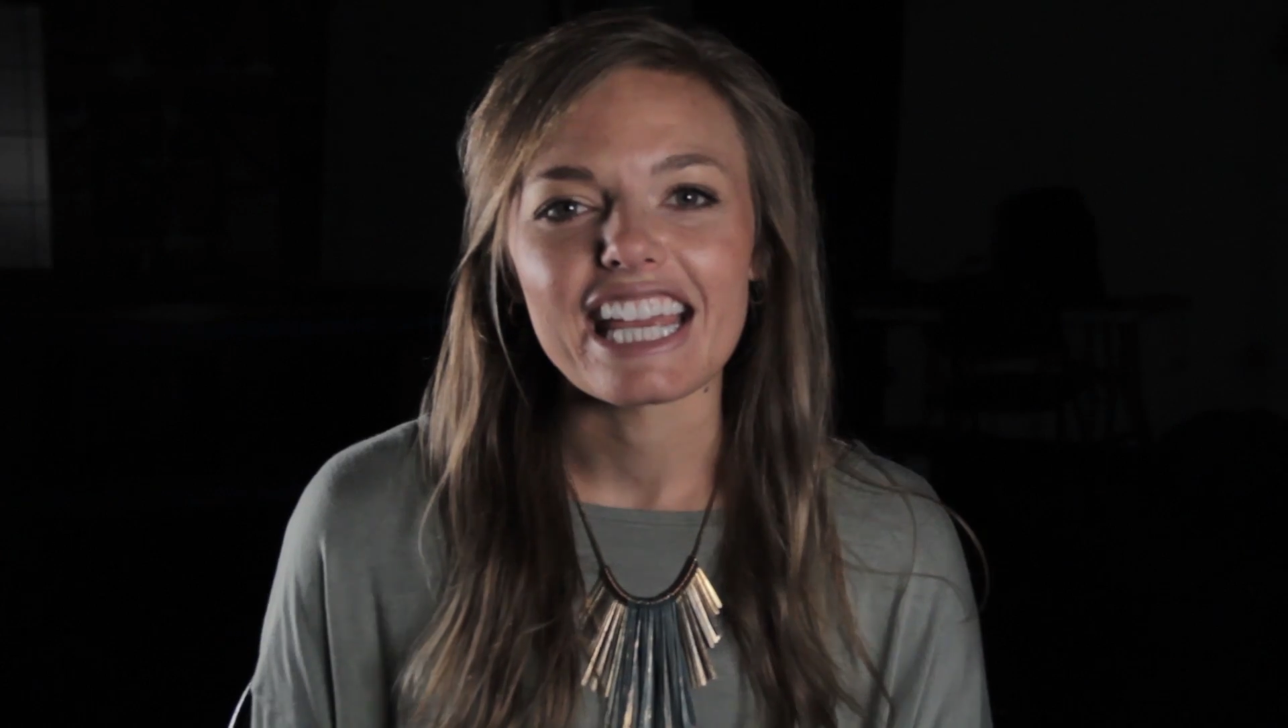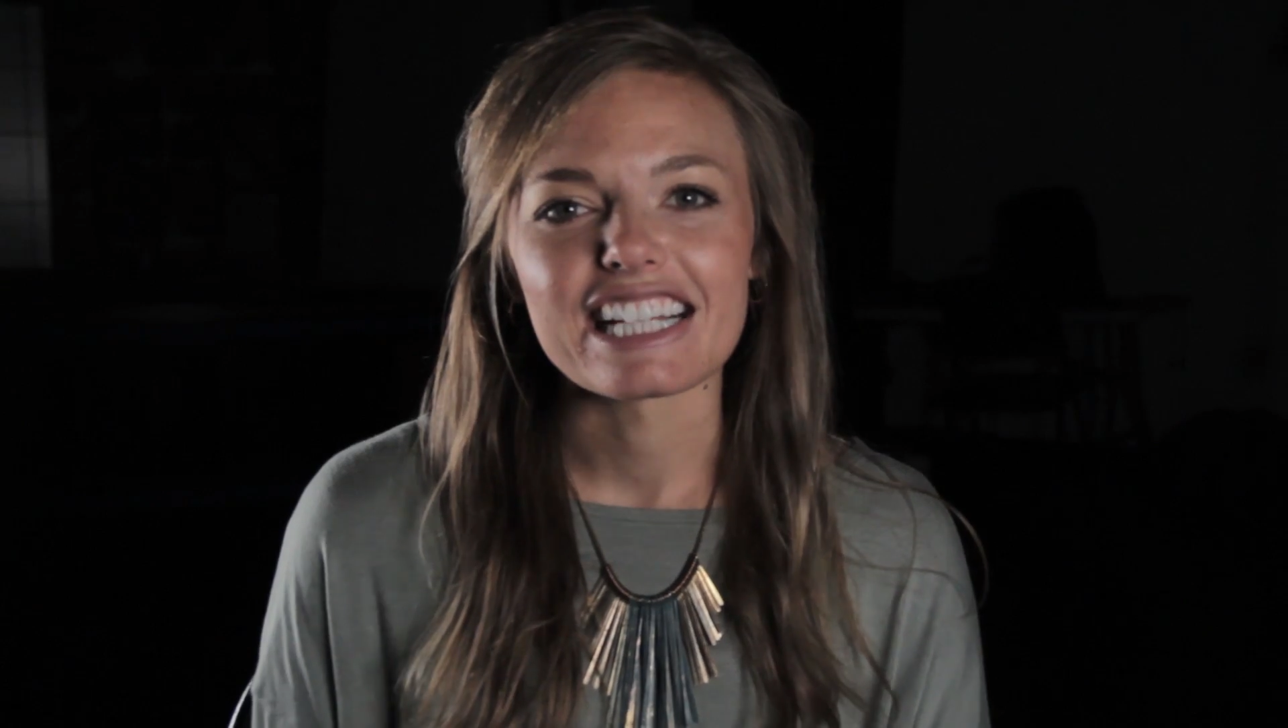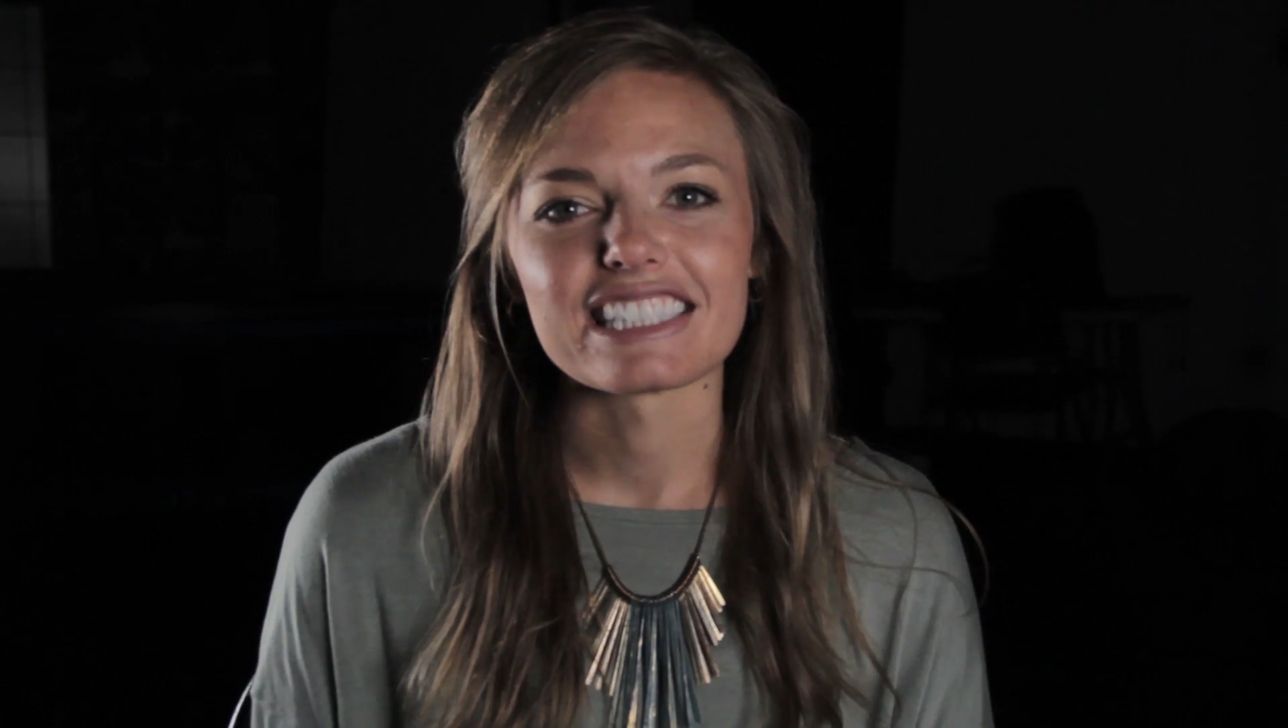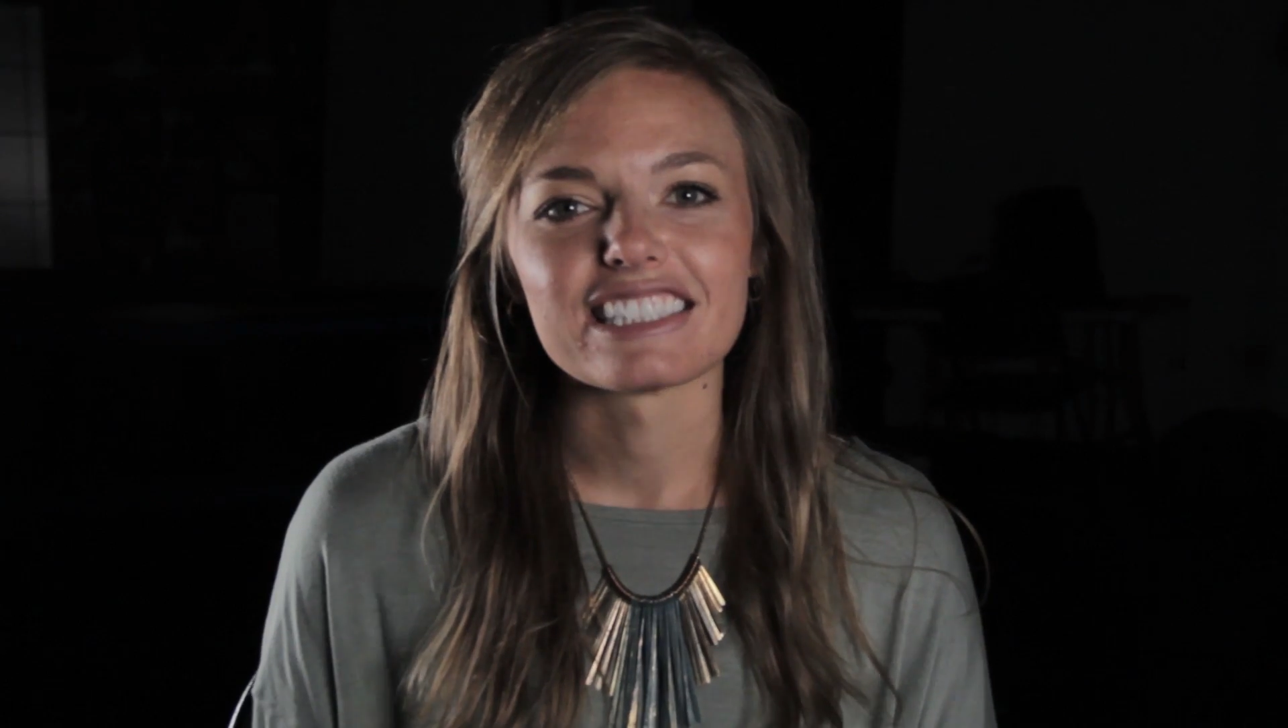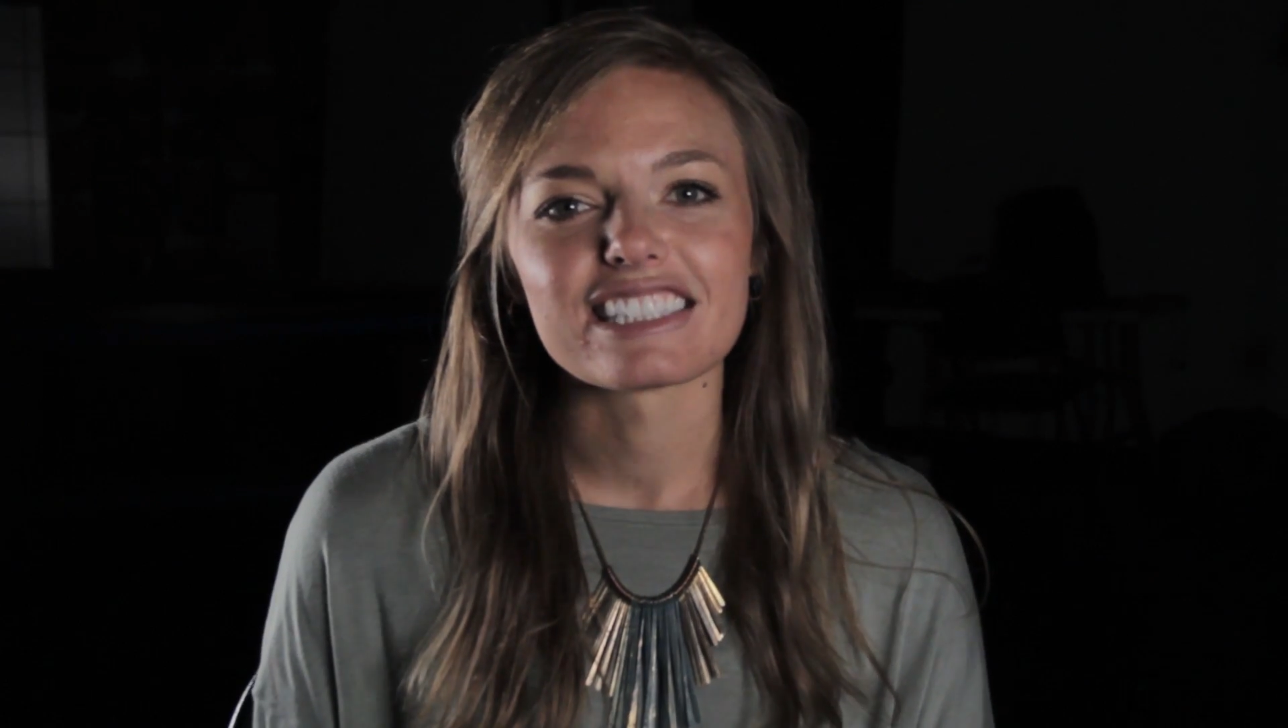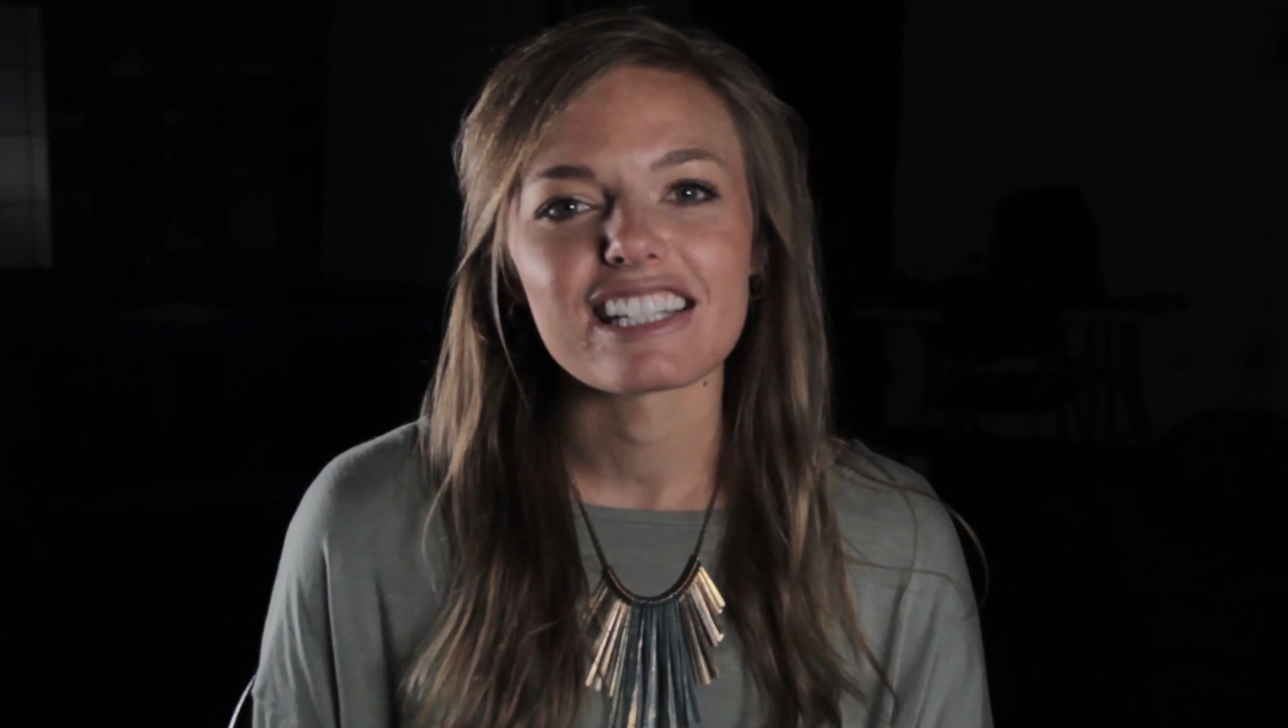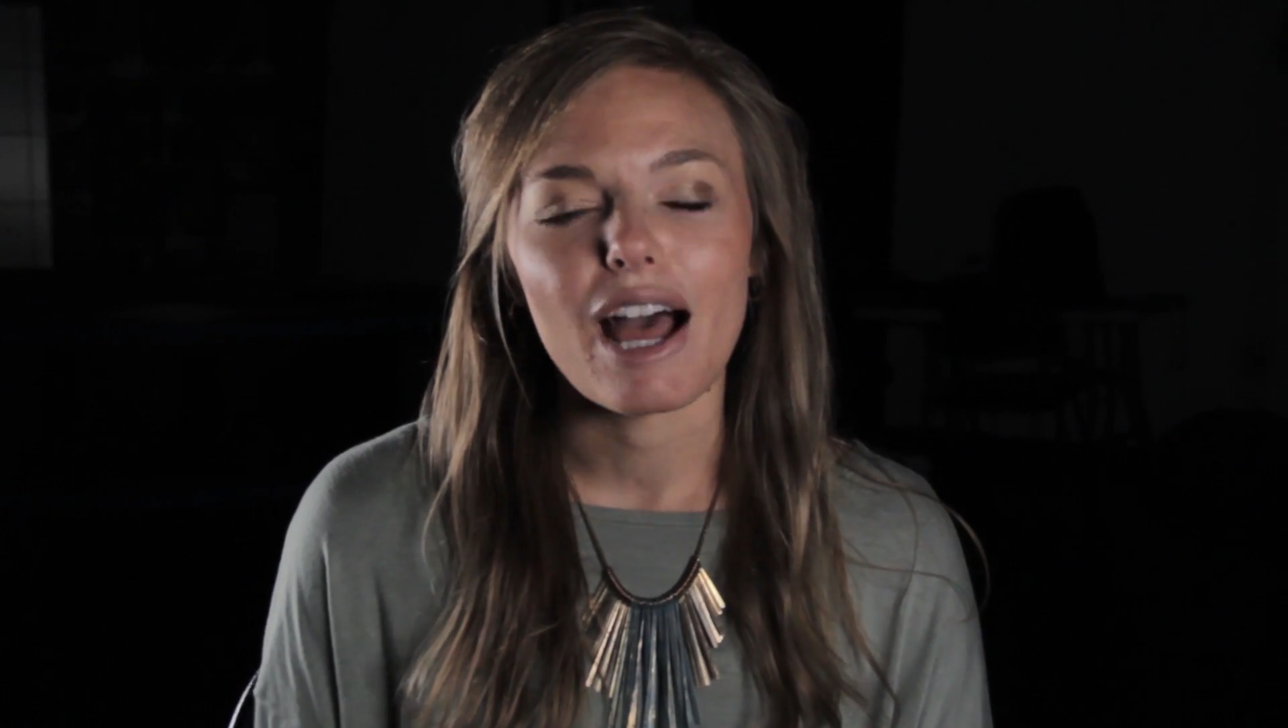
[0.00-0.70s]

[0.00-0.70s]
and